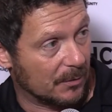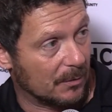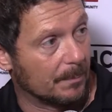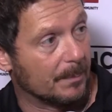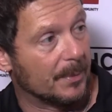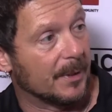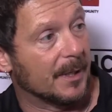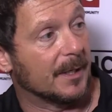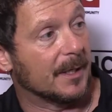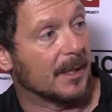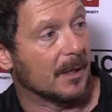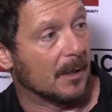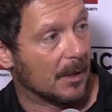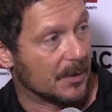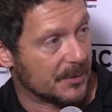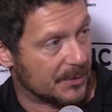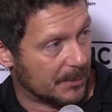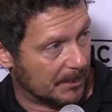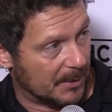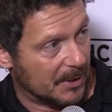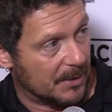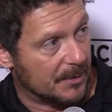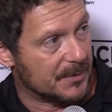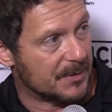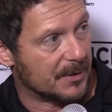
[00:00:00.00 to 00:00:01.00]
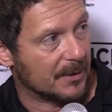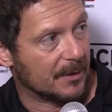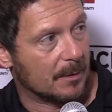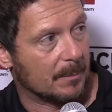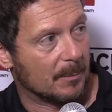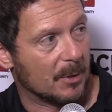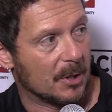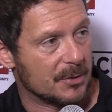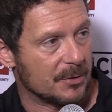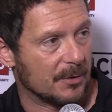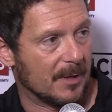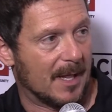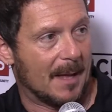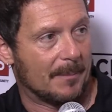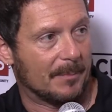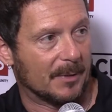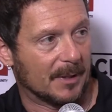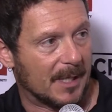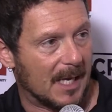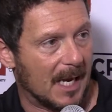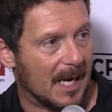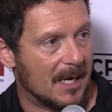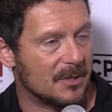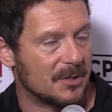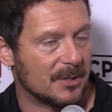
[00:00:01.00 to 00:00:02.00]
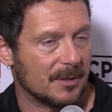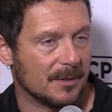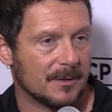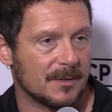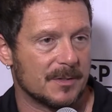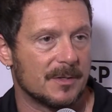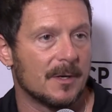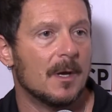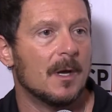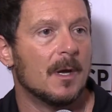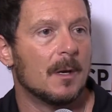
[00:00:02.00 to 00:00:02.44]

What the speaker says: but it can also be used in commercial applications.